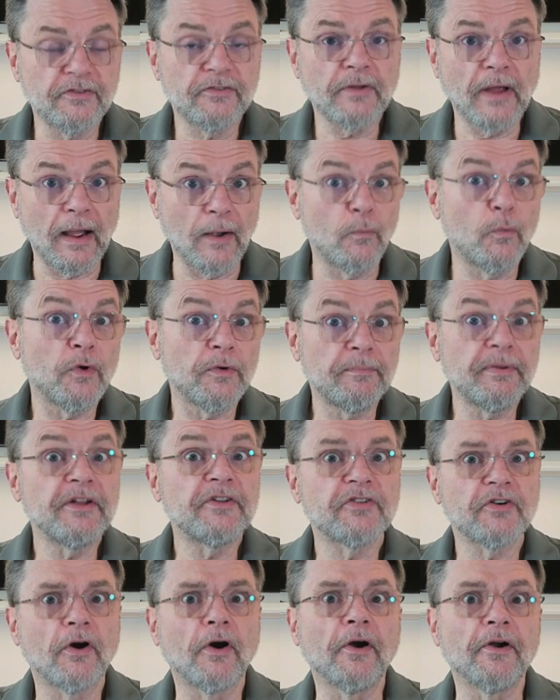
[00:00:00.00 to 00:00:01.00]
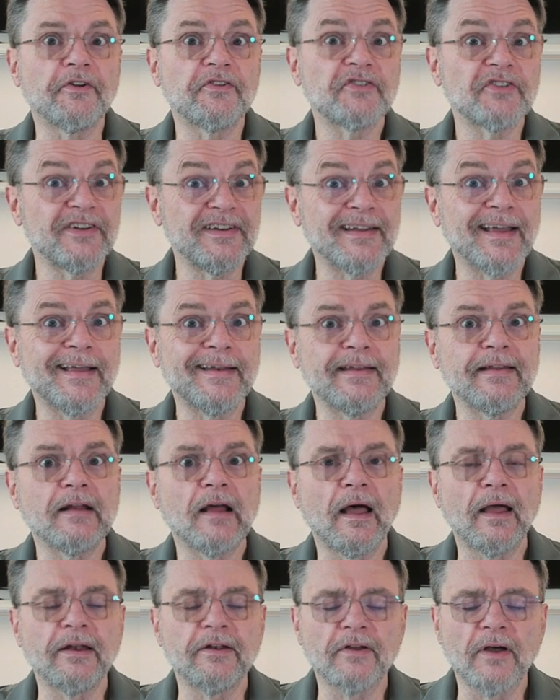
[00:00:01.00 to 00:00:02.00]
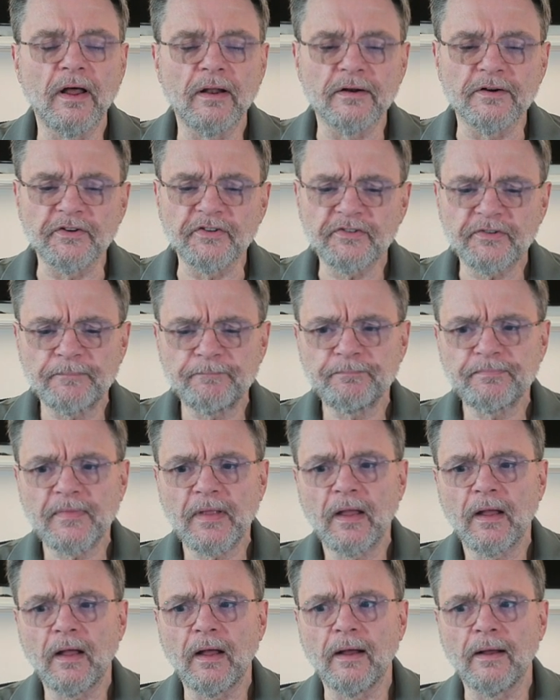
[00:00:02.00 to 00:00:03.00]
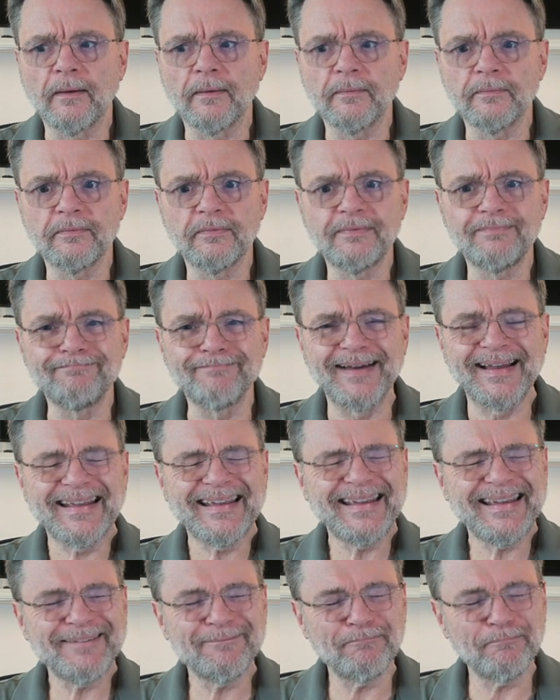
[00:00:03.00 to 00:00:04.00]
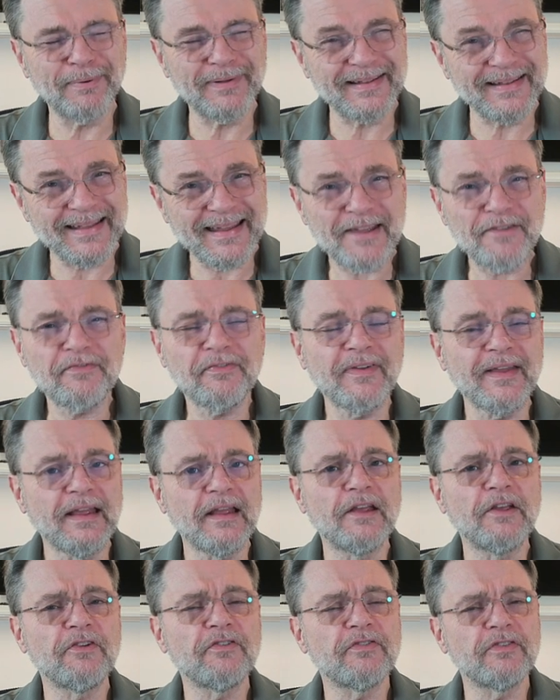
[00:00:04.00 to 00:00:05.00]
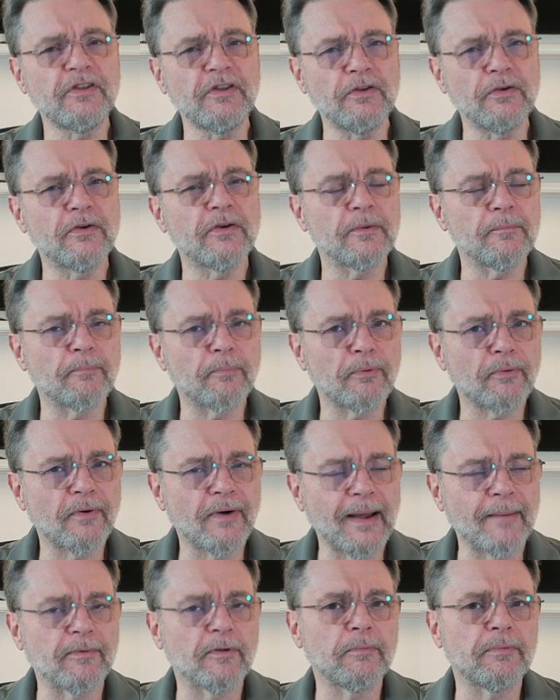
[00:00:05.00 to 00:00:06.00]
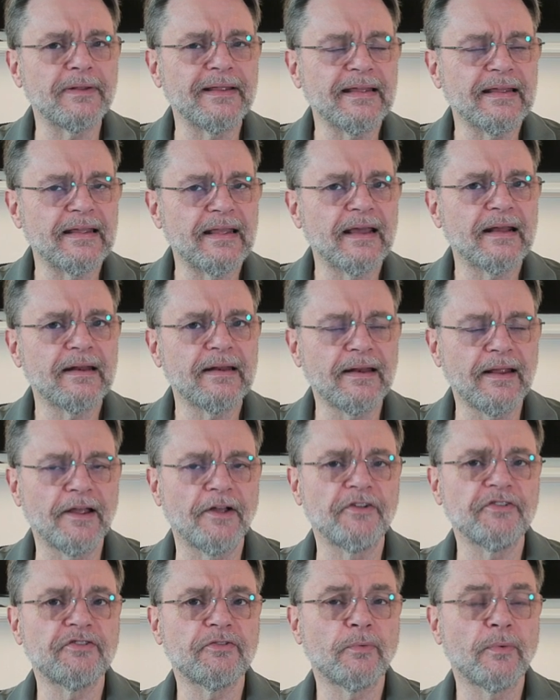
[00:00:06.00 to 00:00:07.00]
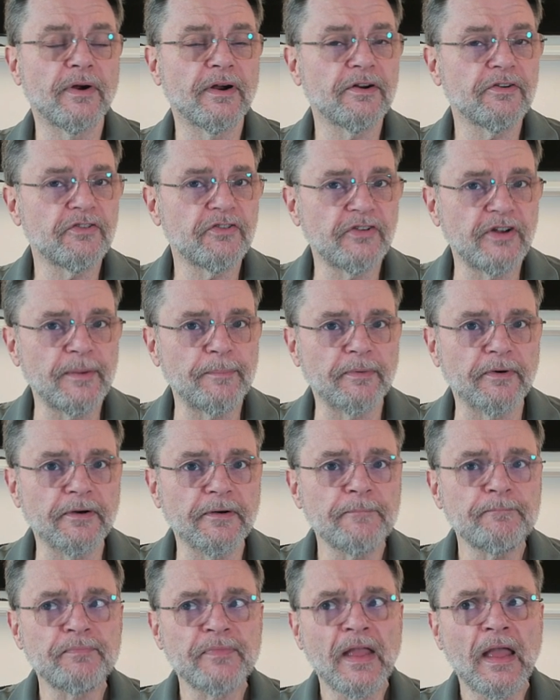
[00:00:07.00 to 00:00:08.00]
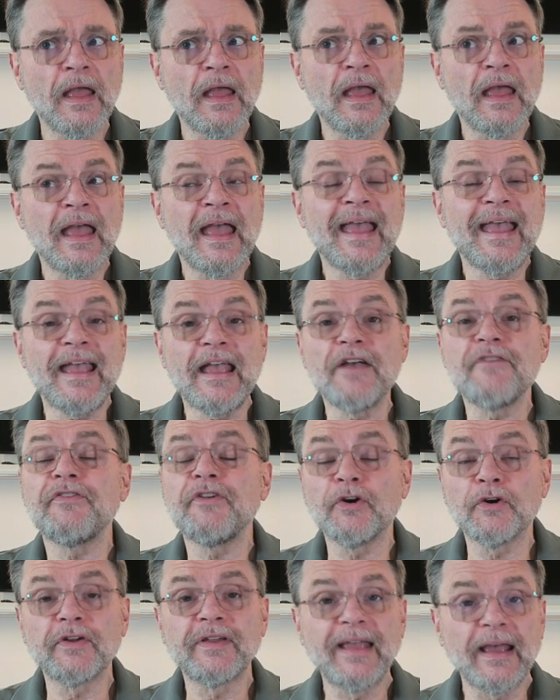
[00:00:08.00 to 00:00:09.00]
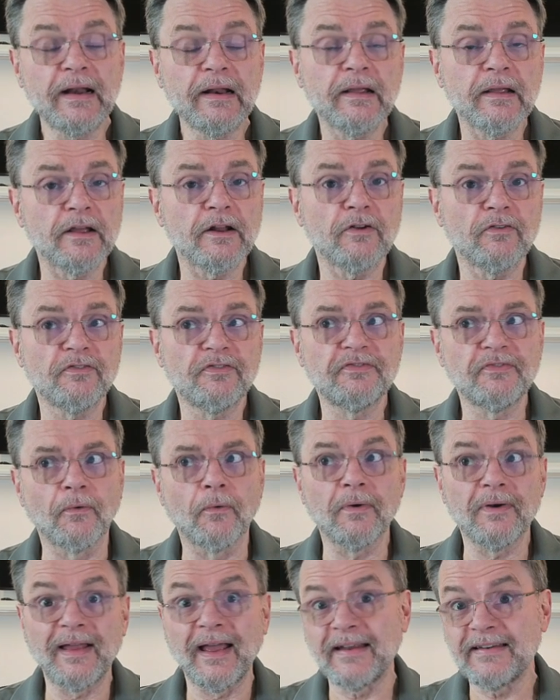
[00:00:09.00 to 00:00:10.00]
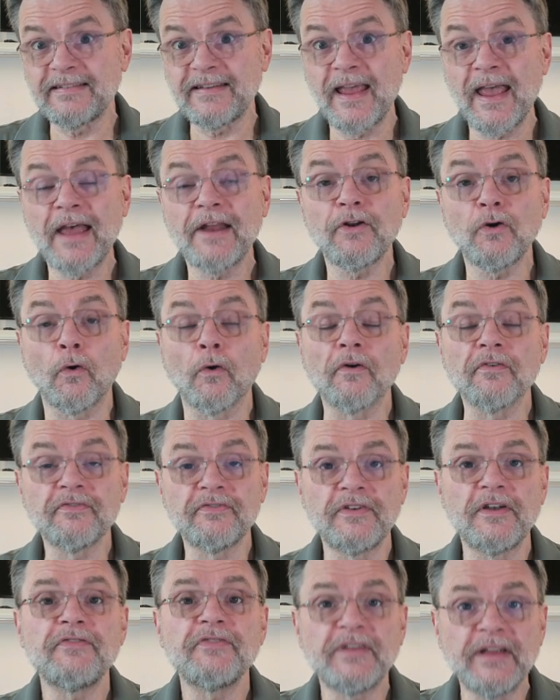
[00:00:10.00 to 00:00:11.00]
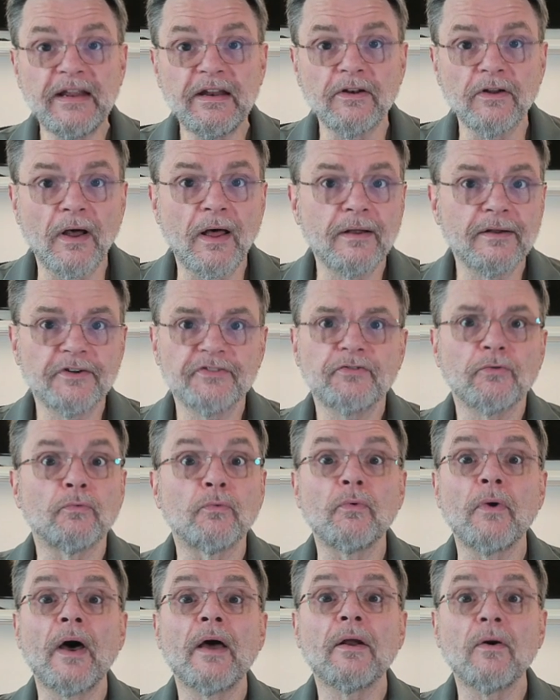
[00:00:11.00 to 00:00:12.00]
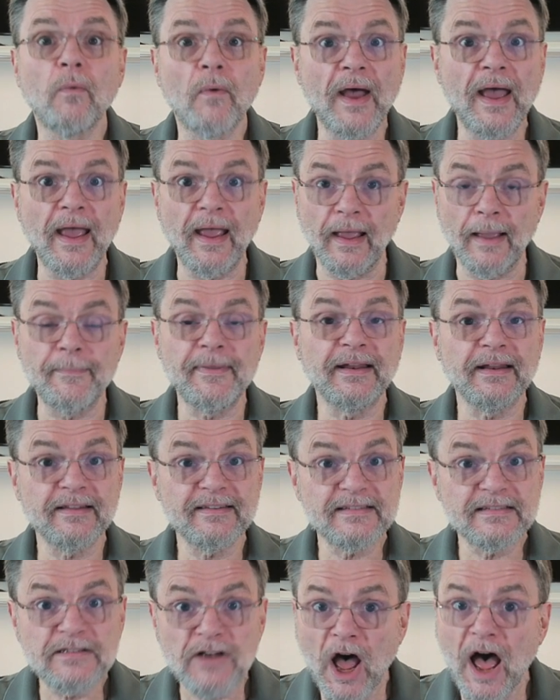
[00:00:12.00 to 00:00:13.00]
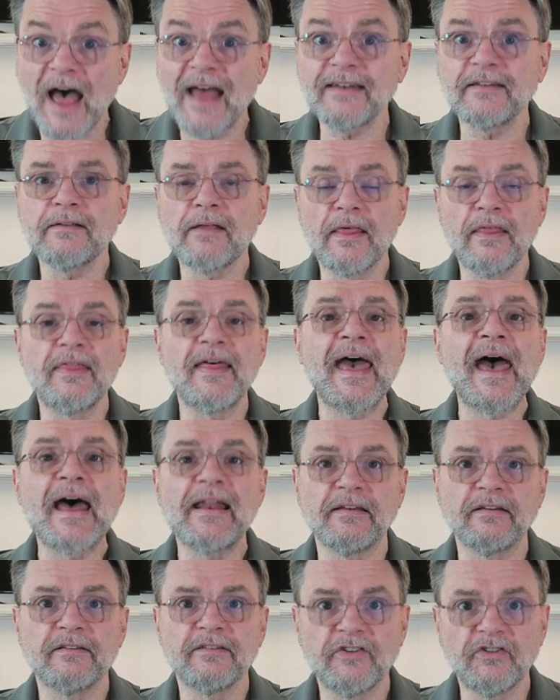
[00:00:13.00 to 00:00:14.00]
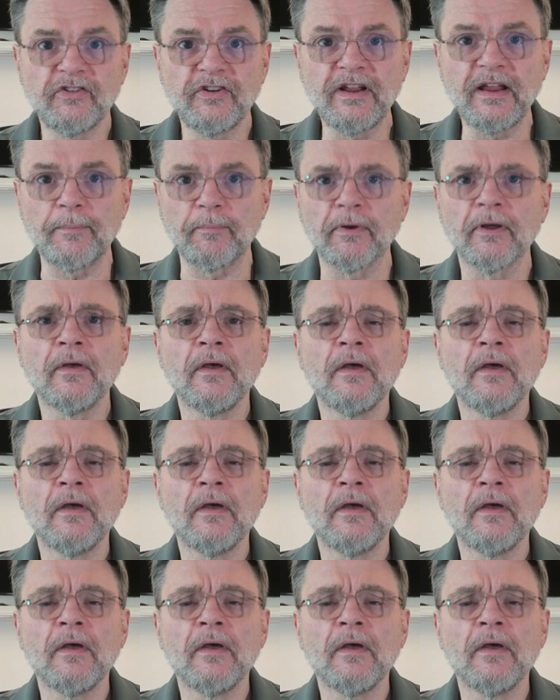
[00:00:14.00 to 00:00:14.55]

I would be charged ninety-nine dollars. Uh, my belief is that you can probably get it elsewhere cheaper. If you're getting it for like ten or fifteen dollars, run away. I mean, it's not that cheap.